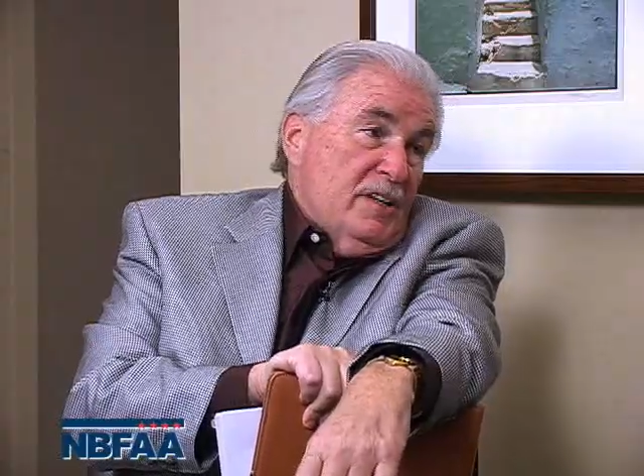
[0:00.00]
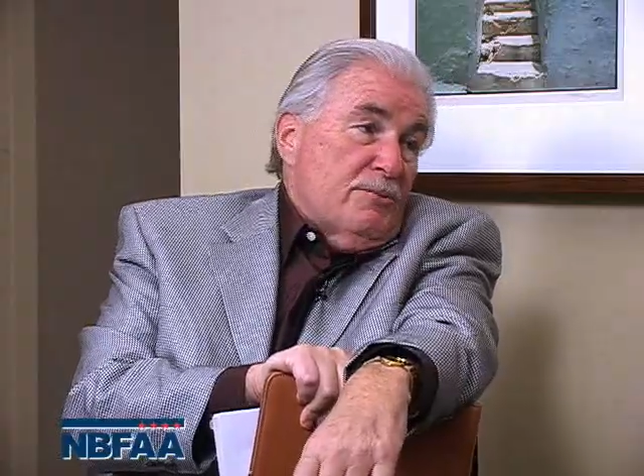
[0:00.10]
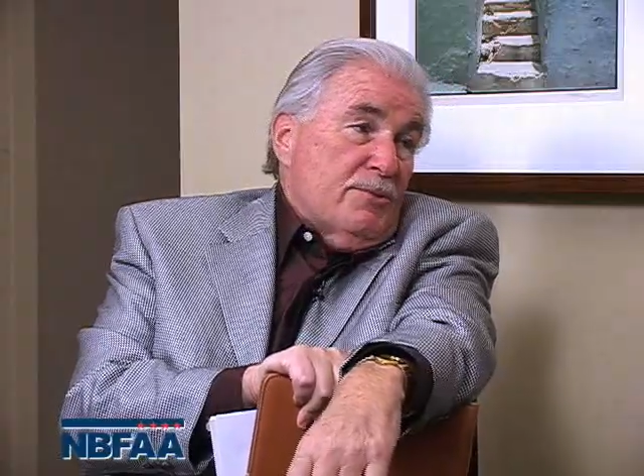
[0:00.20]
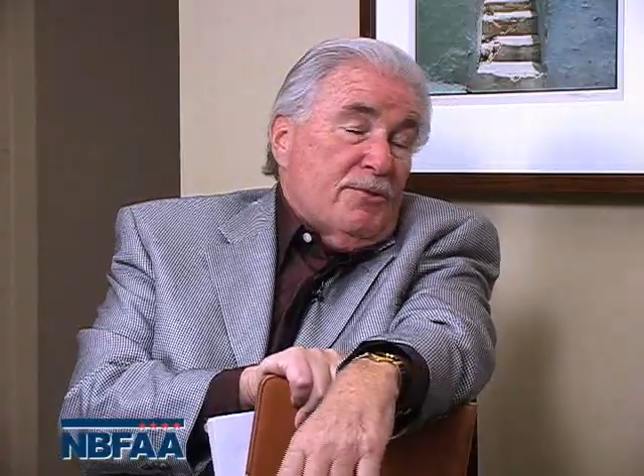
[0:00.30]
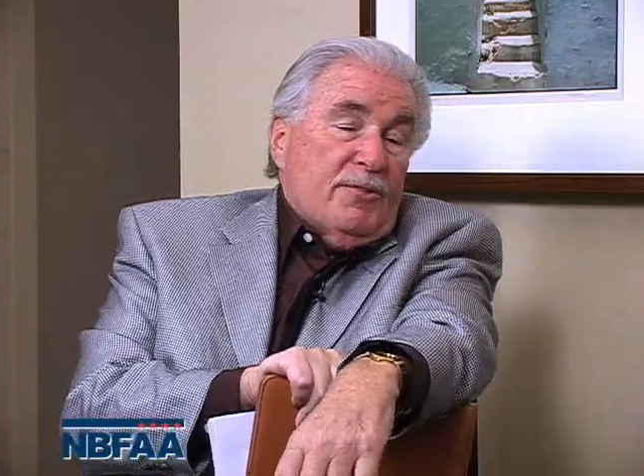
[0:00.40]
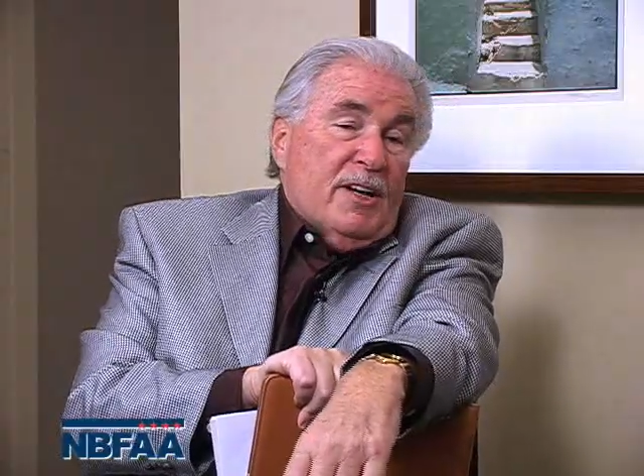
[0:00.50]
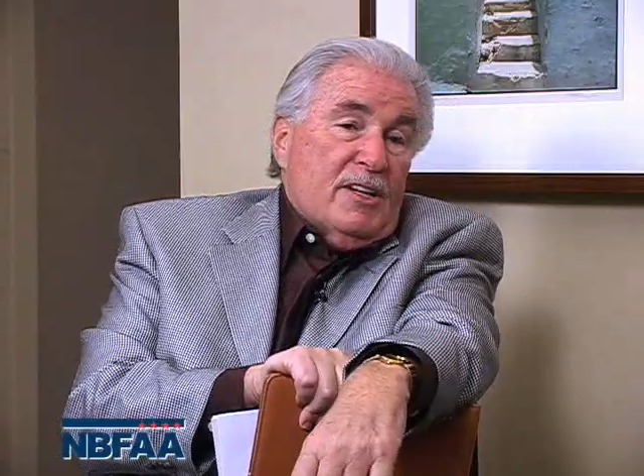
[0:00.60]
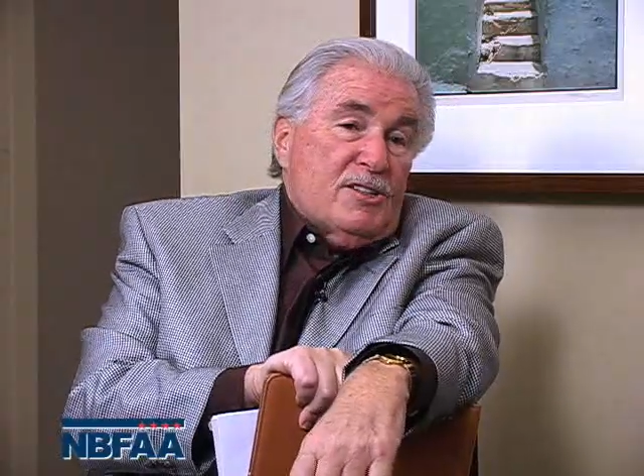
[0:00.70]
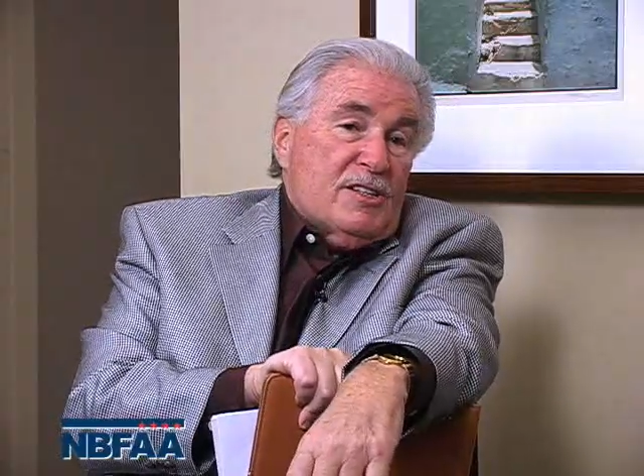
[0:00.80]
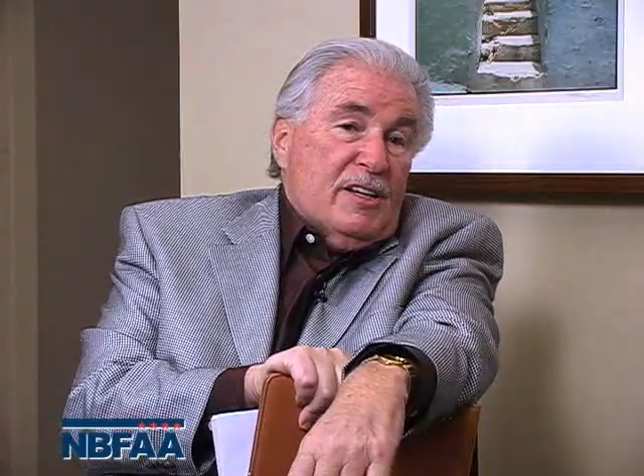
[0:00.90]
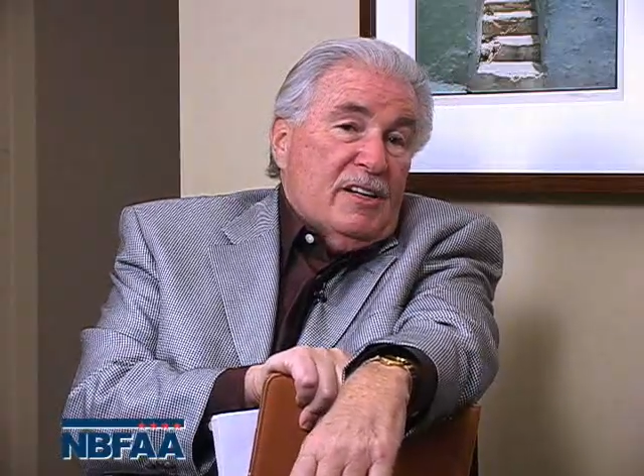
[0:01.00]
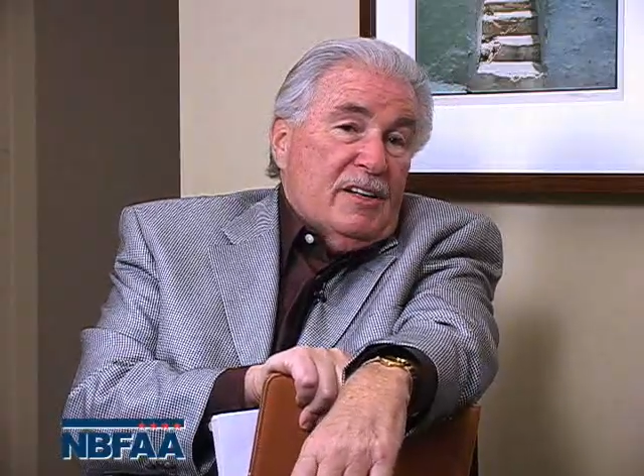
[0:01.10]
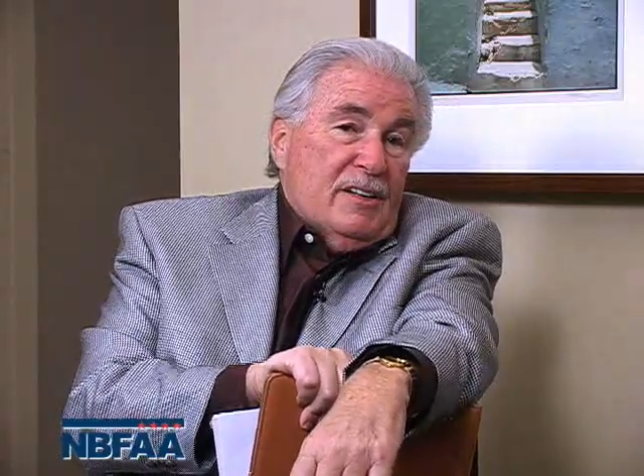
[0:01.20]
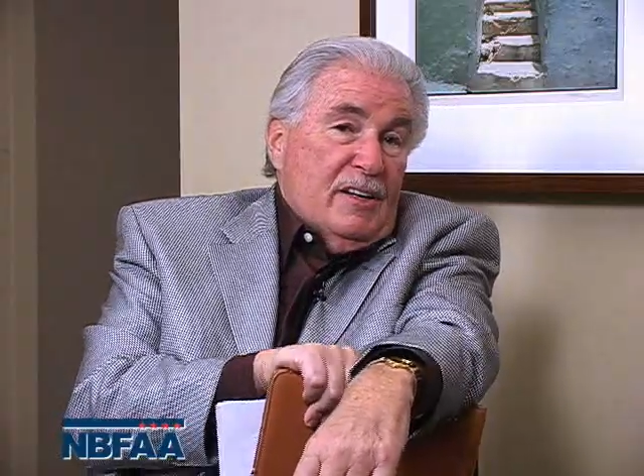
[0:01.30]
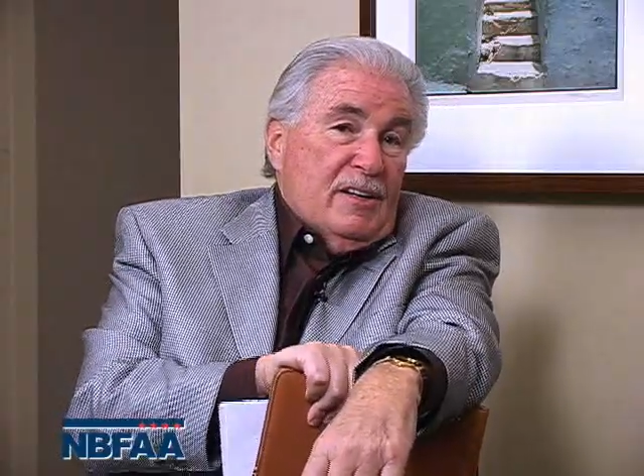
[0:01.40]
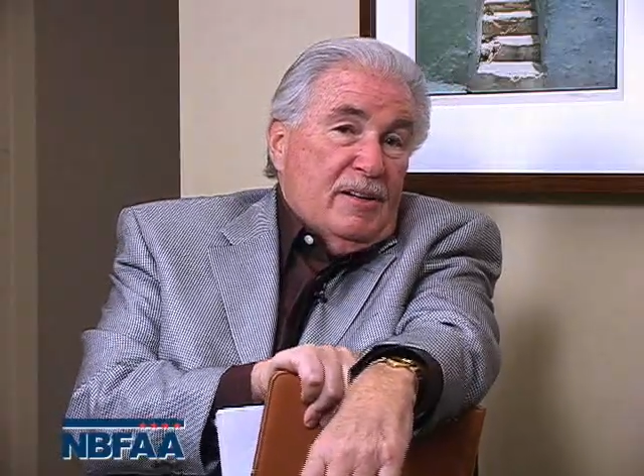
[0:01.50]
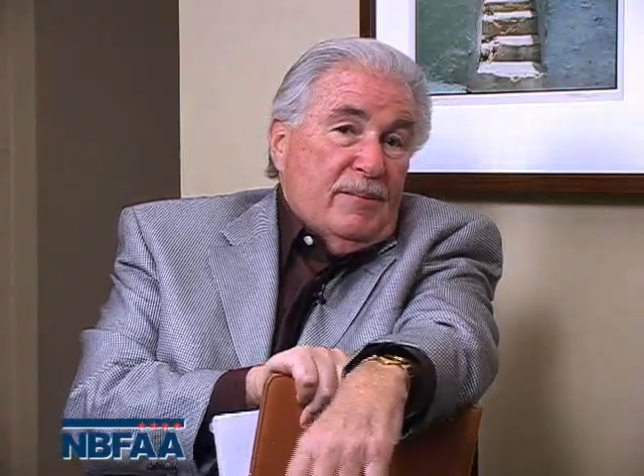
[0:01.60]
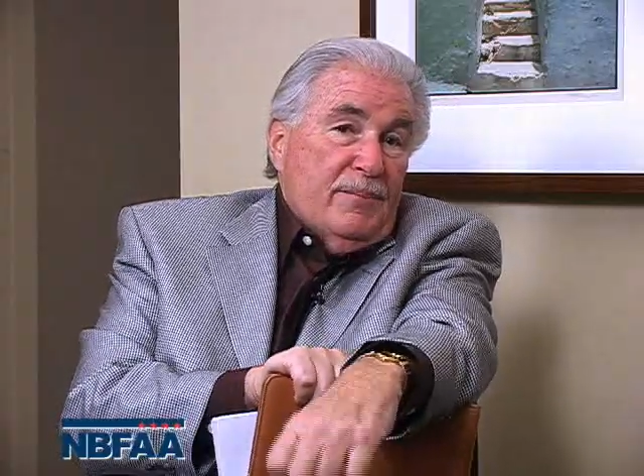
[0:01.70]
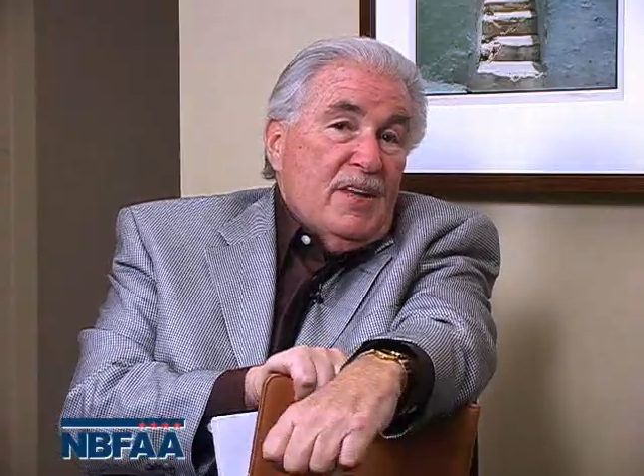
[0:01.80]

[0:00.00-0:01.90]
It reflects to